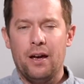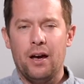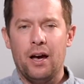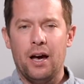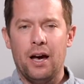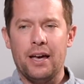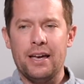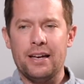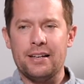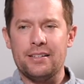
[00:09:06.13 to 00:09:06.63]

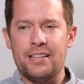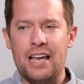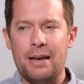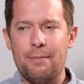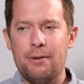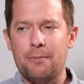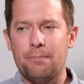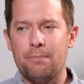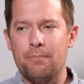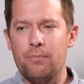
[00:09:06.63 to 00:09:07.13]

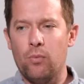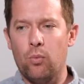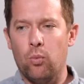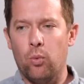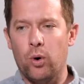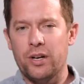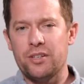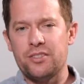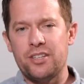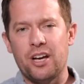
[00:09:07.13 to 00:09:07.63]
Examine
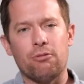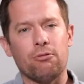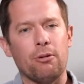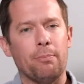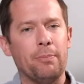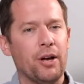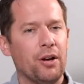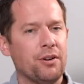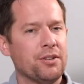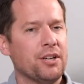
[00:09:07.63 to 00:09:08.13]
what does that
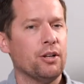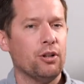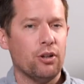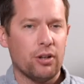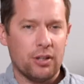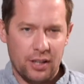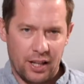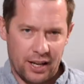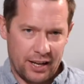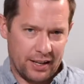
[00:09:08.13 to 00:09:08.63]
rebellion
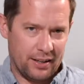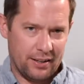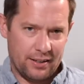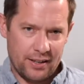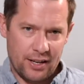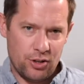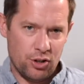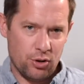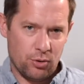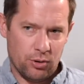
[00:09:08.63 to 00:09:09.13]
look like
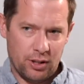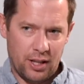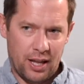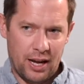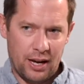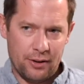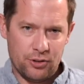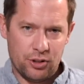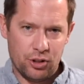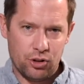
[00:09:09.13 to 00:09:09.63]
in your
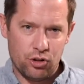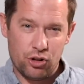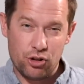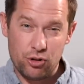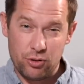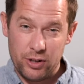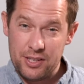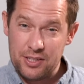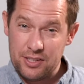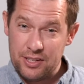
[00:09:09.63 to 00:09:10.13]
life to
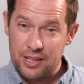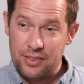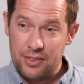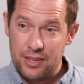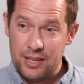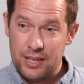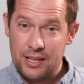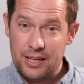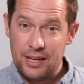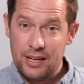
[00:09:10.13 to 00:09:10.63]
trust in
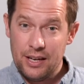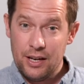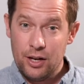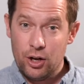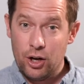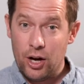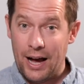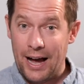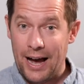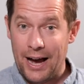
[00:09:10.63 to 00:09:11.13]
the
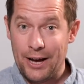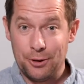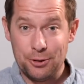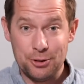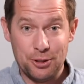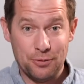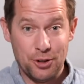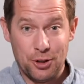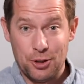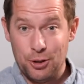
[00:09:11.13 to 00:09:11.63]

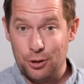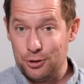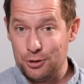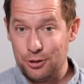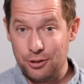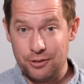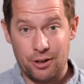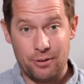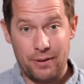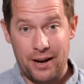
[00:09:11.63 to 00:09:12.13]
idols of the
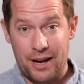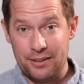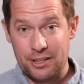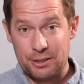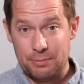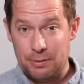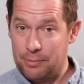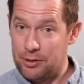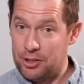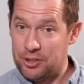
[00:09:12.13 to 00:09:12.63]
culture around
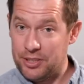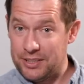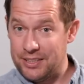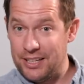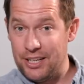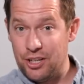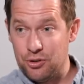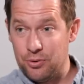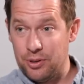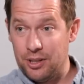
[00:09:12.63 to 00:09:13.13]
us. Remember, just like
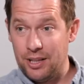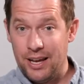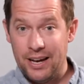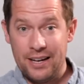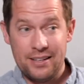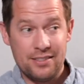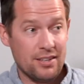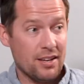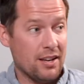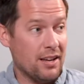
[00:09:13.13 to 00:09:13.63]
the
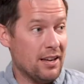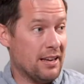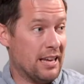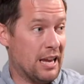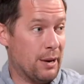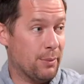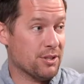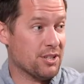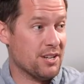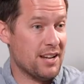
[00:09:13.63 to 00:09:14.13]
Israelites,
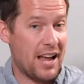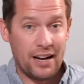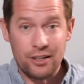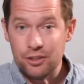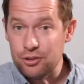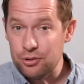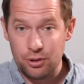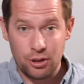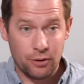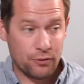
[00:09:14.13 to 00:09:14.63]
it was
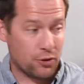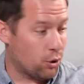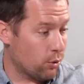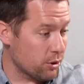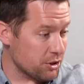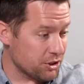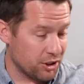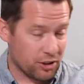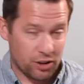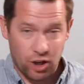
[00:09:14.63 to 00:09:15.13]
natural. Of
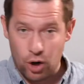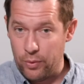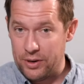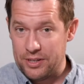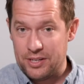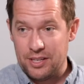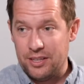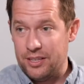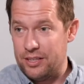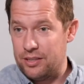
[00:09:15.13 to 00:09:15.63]
course they're
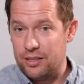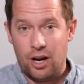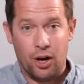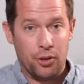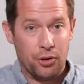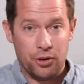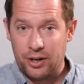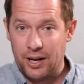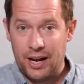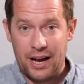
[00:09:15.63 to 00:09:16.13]
going to these
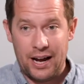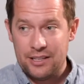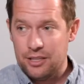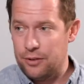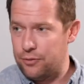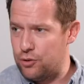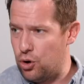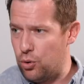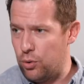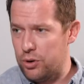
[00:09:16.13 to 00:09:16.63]
other
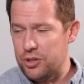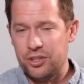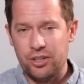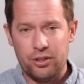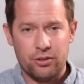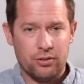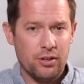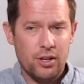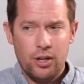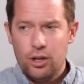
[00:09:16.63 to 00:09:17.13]
gods. Of course
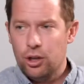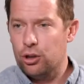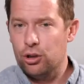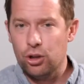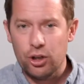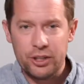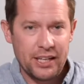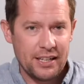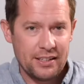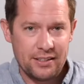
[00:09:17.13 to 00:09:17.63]
they're
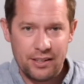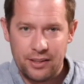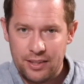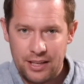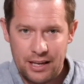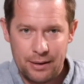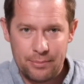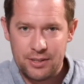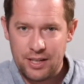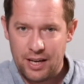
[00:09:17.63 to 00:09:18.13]
looking to
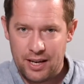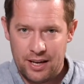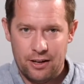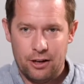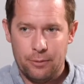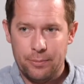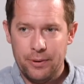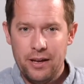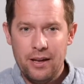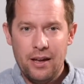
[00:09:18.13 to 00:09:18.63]
them to
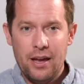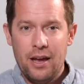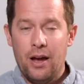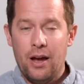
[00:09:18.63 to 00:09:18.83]
help.